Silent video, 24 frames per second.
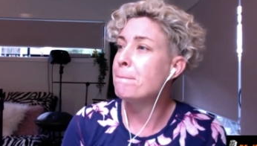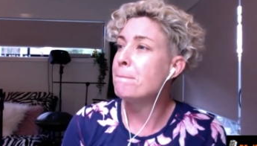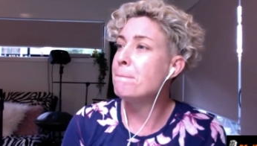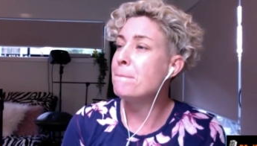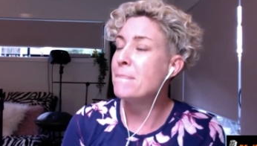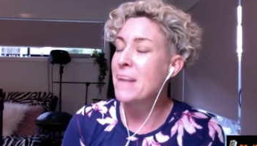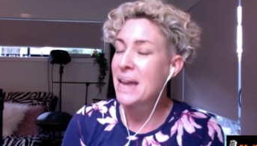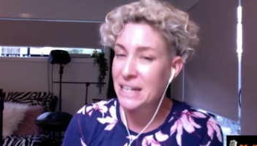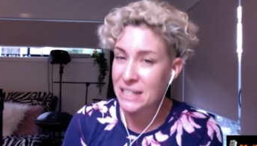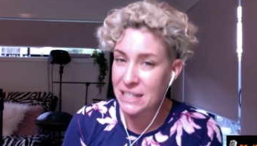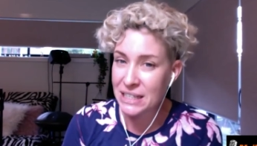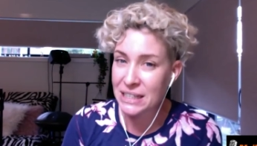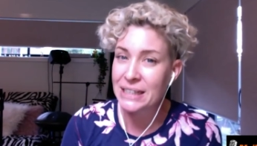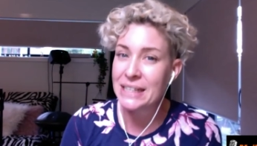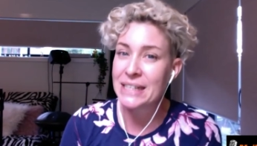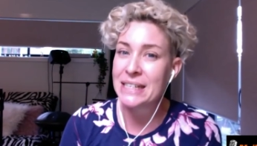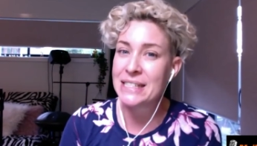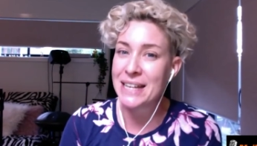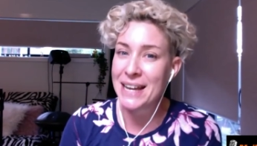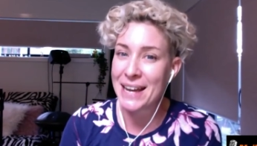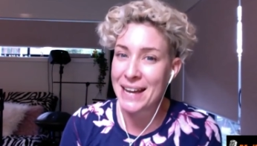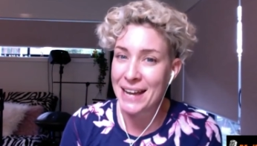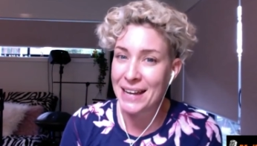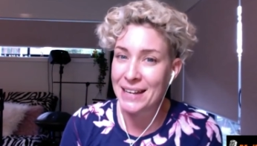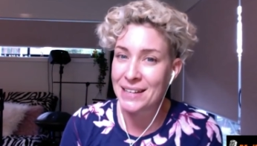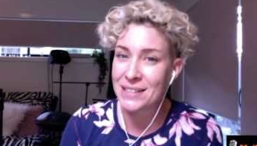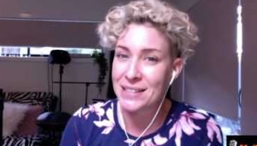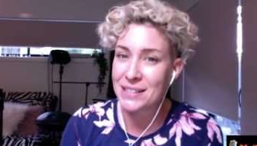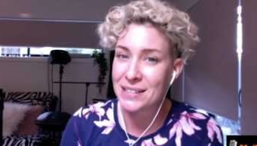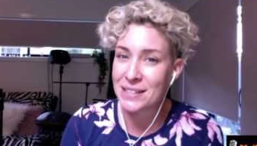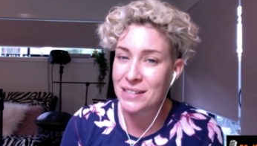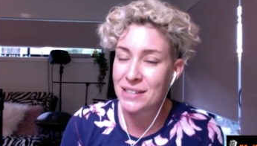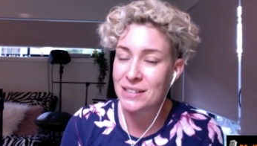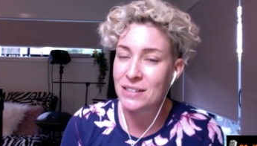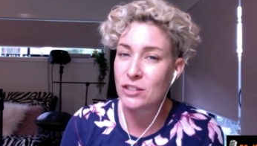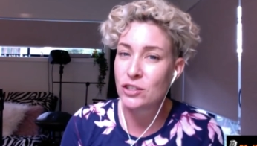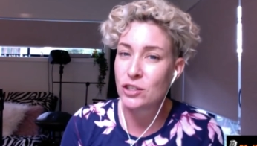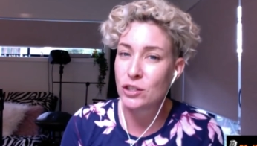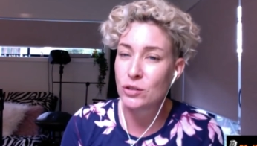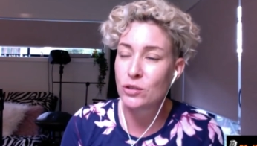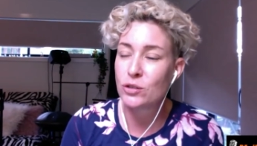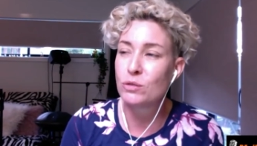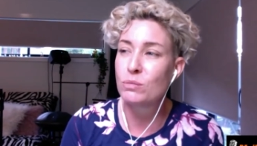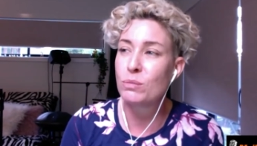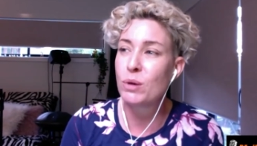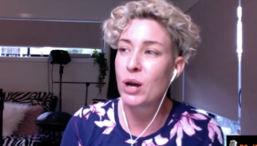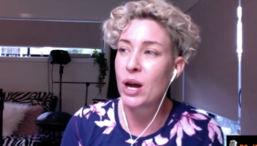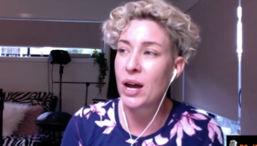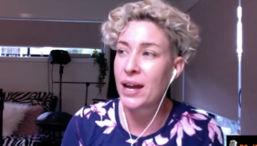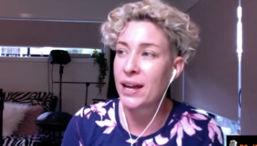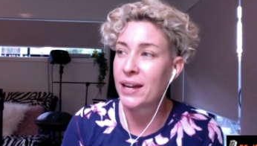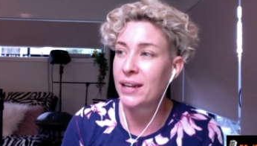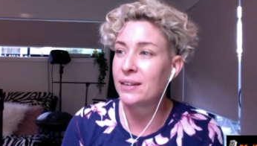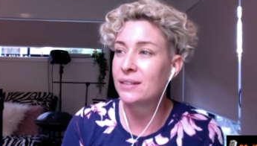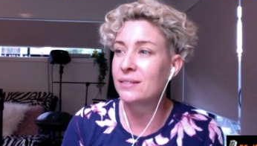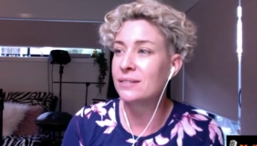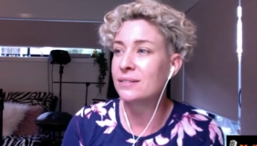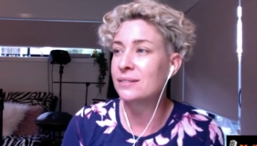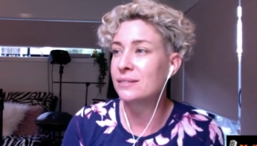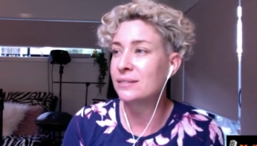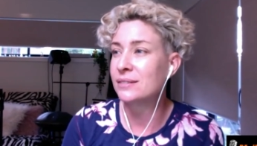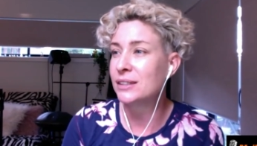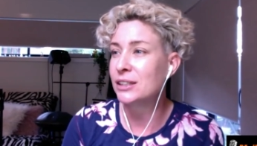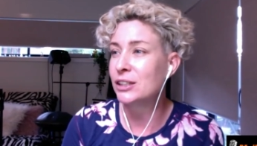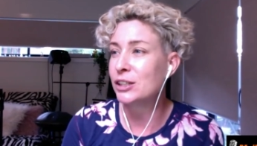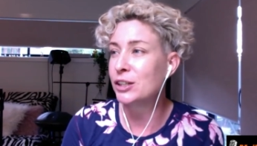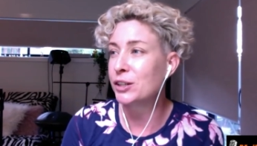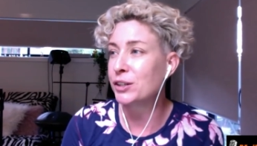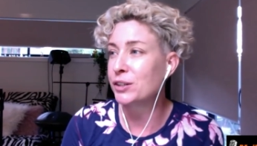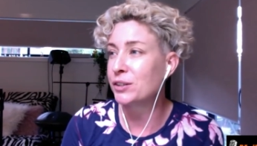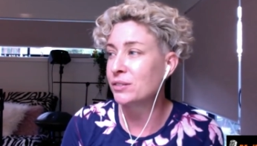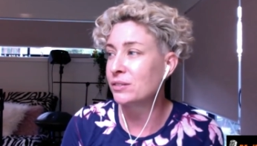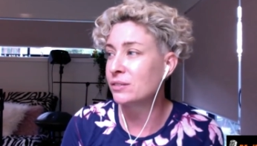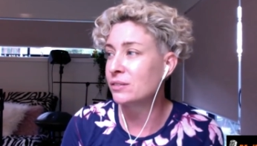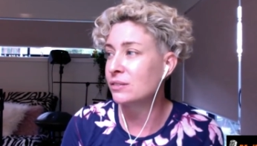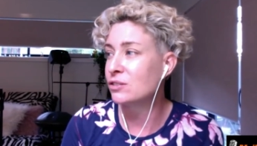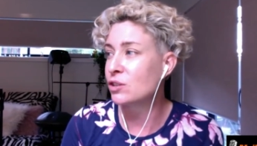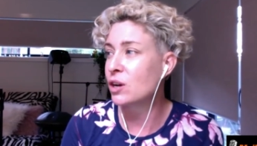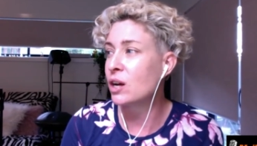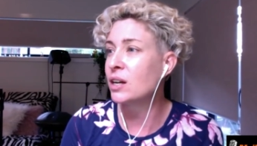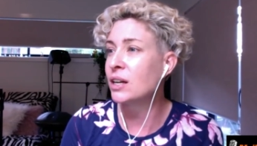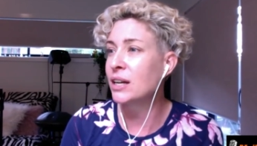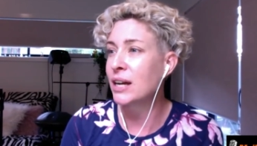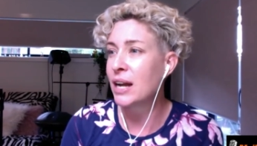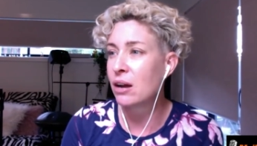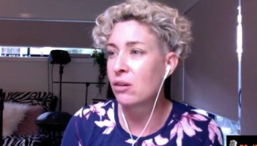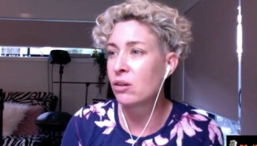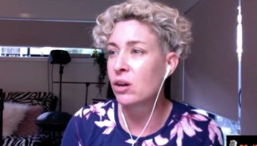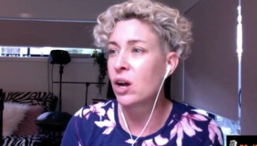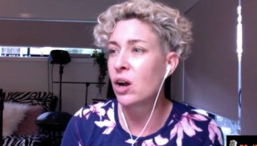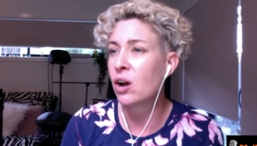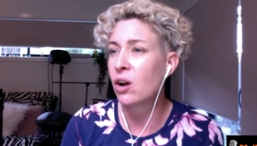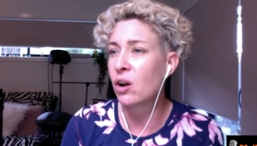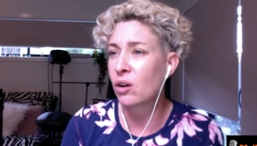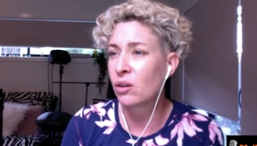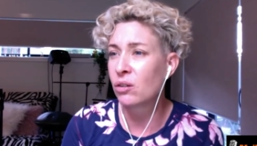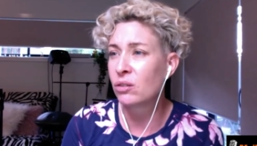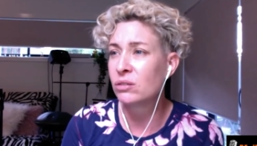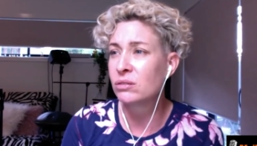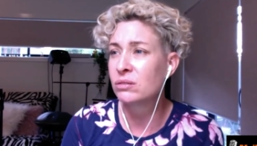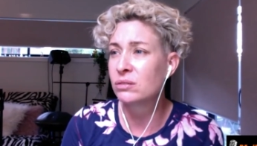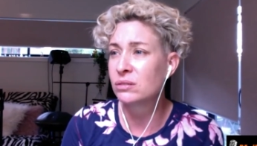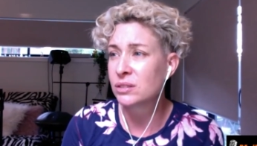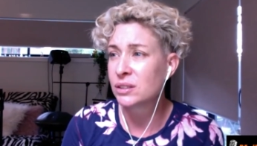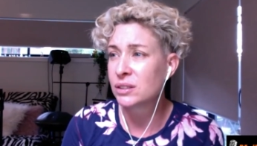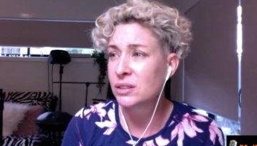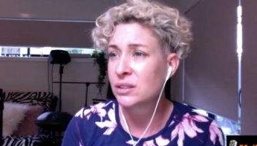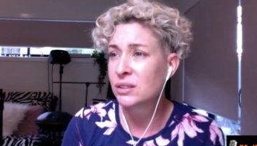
mentally taxed due to my, you know, drug and alcohol